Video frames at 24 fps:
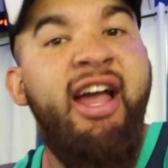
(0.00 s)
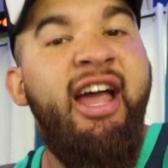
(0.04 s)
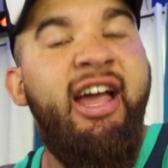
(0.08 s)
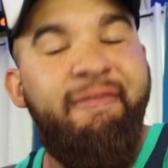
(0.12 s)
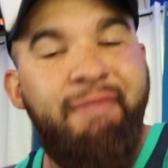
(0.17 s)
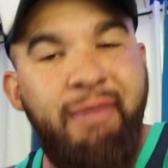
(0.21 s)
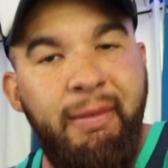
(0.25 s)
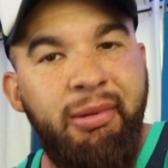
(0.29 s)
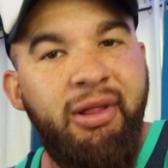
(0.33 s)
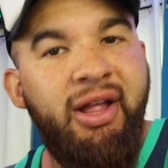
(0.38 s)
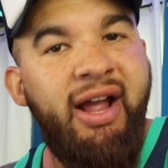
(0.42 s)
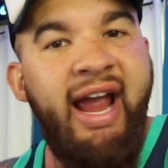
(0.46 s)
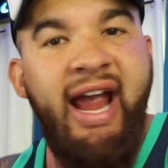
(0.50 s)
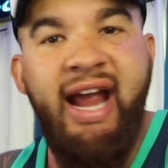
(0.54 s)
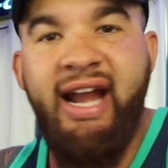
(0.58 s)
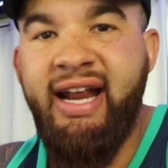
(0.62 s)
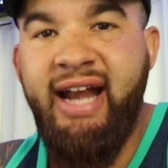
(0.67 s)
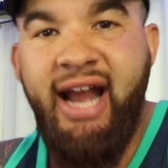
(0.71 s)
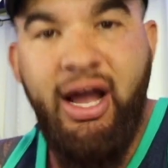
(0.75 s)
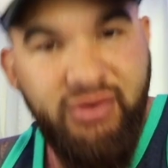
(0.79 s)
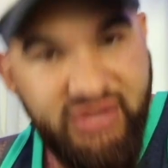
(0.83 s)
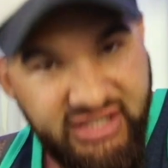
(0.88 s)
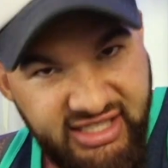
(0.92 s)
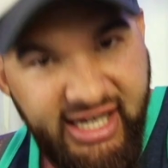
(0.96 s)
If people are handing
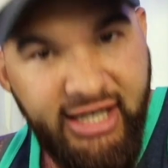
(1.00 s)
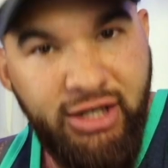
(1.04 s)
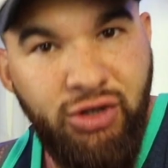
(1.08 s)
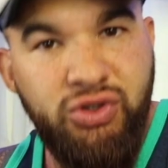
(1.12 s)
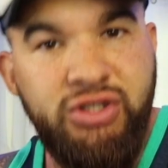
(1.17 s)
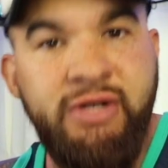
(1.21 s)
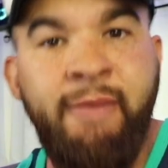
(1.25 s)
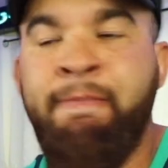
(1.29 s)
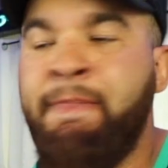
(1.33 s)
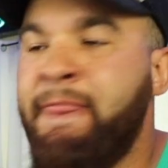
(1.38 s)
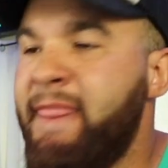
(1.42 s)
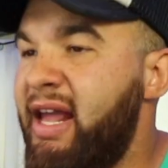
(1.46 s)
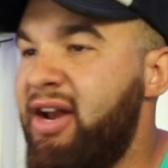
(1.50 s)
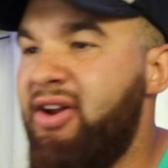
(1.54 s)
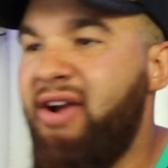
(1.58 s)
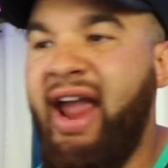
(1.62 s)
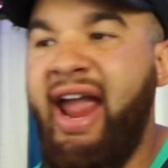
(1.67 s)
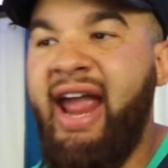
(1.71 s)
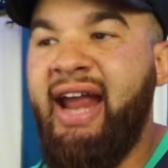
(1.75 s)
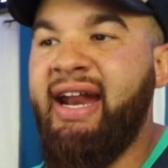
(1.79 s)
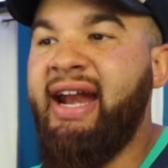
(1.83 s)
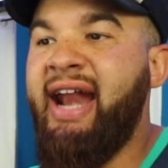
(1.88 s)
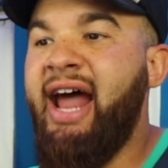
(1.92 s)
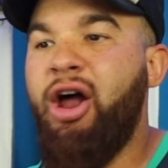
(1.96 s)
out signals and they're
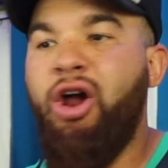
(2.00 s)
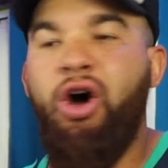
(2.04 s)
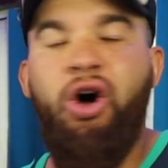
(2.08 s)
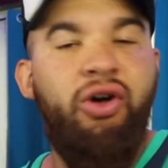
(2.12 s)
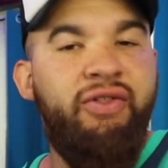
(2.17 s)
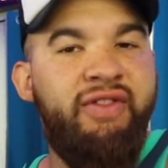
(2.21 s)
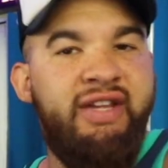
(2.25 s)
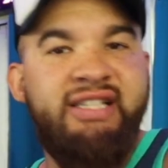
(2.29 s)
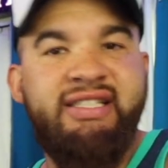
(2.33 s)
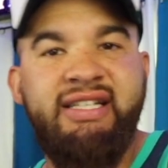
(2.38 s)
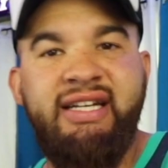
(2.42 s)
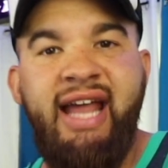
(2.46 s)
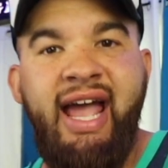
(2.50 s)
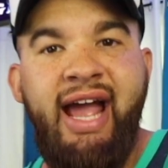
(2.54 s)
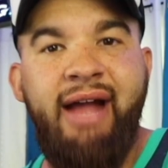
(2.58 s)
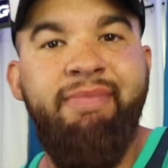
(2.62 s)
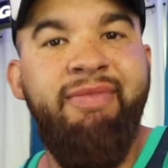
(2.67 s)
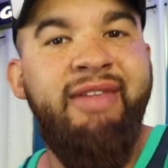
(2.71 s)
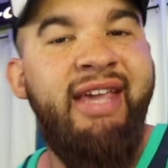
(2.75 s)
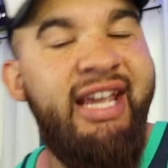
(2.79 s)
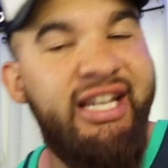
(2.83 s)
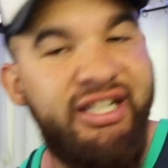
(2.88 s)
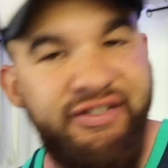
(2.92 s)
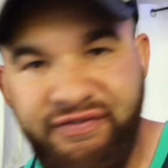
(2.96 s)
handing out all this and
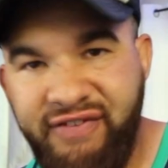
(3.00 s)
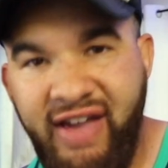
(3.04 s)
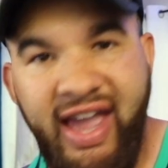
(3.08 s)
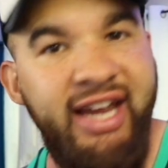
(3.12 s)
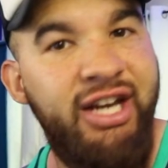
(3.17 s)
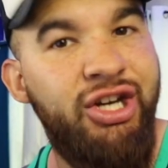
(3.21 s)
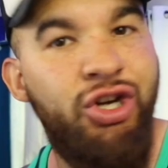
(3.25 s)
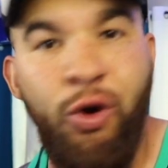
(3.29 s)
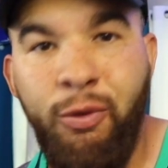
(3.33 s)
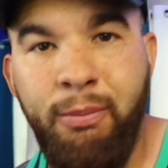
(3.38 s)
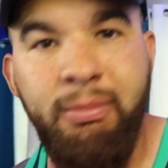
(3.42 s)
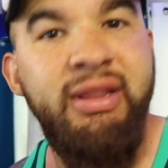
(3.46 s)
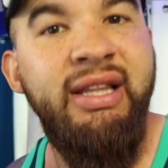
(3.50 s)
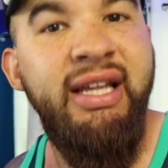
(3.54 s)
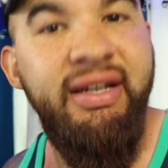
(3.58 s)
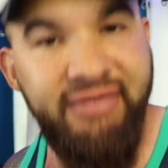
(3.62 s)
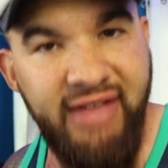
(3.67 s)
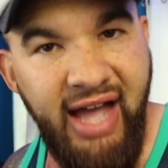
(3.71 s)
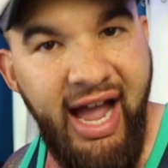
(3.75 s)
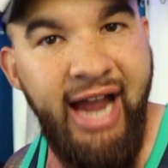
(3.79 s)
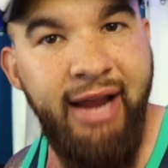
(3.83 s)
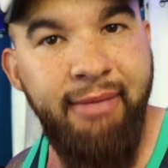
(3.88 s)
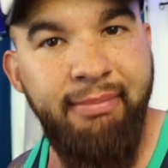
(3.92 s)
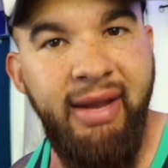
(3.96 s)
that, it's fake. Don't believe
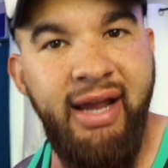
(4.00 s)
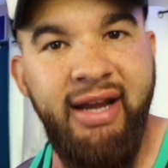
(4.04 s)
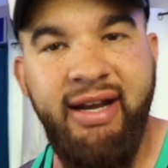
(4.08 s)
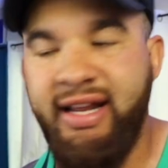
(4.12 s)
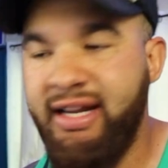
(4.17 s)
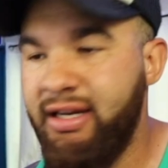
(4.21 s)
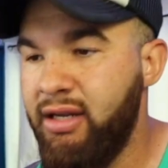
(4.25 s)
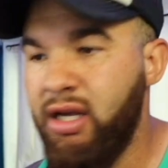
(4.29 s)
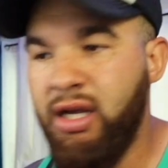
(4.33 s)
the hype, man.